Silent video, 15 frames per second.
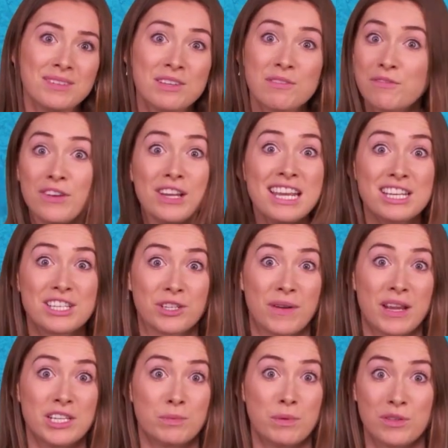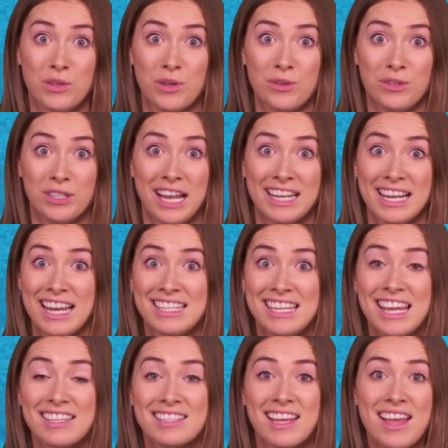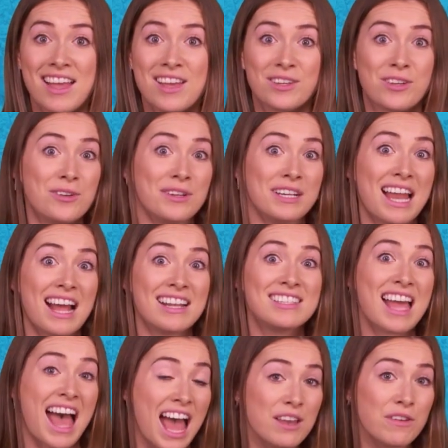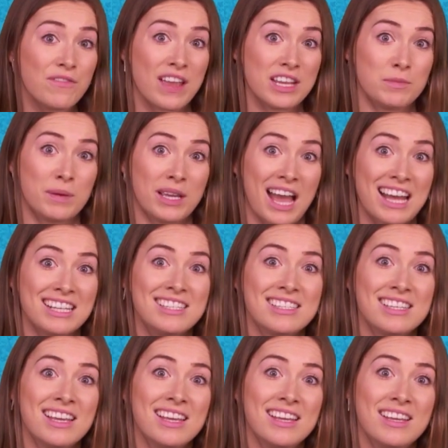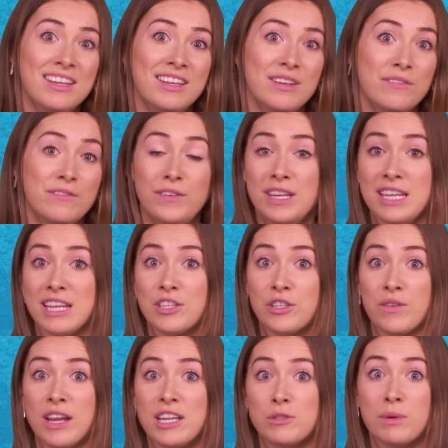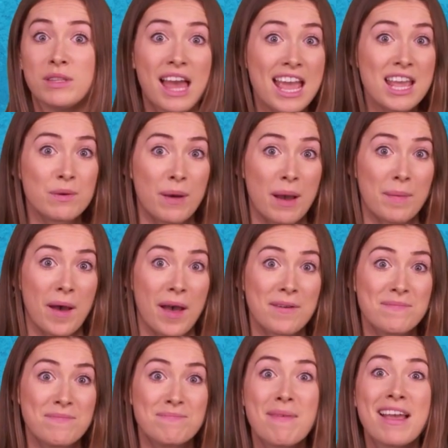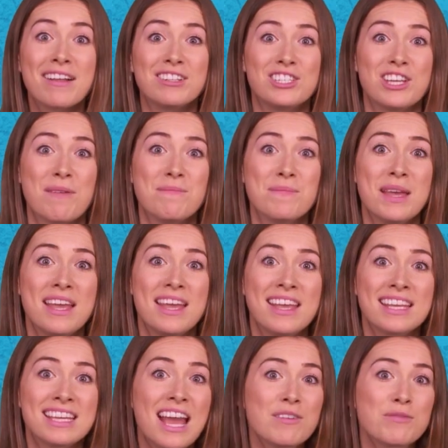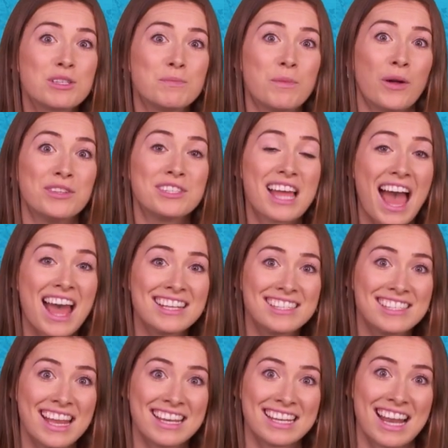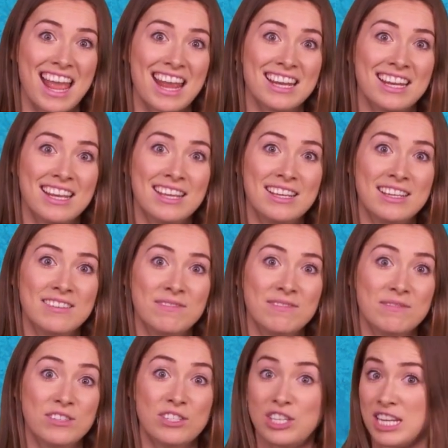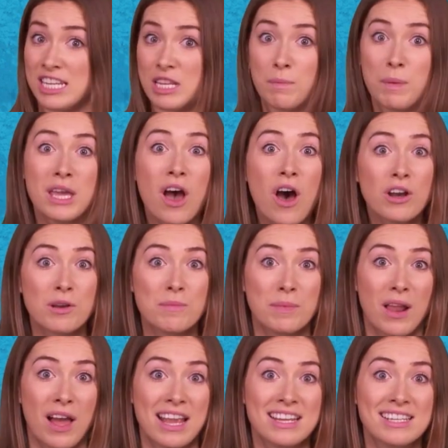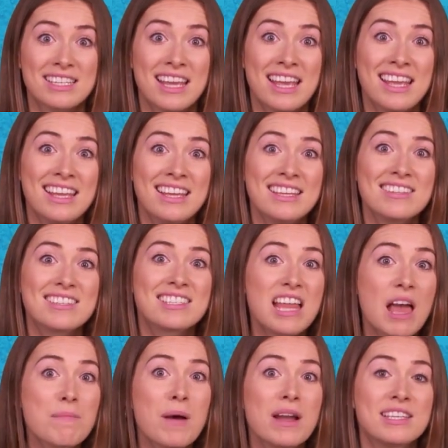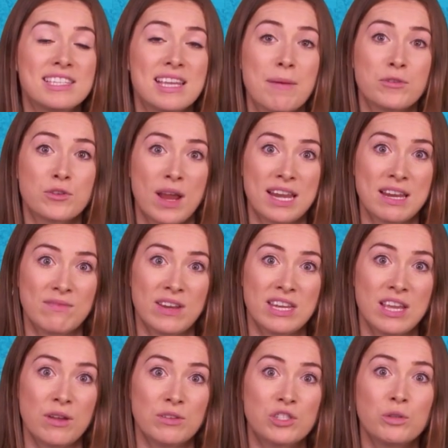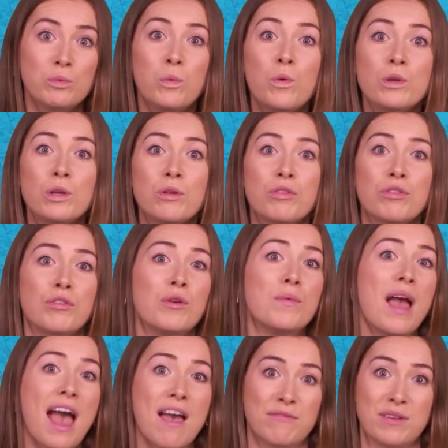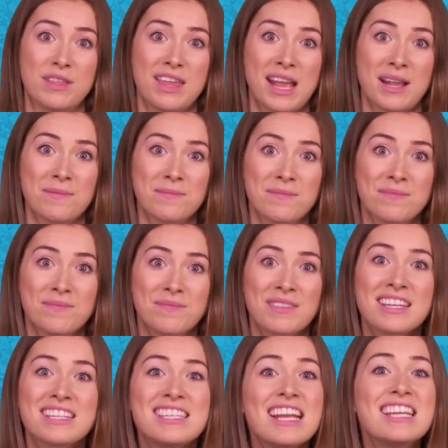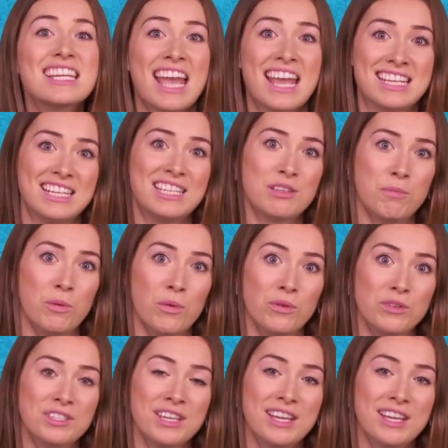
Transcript: Fully integrates with Google Analytics, Google Ads, and Facebook Ads. Fully integrates with Aweber, MailChimp, GetResponse, and SendLane. GDPR compliant. Step-by-step training videos to walk you through everything. Dedicated support.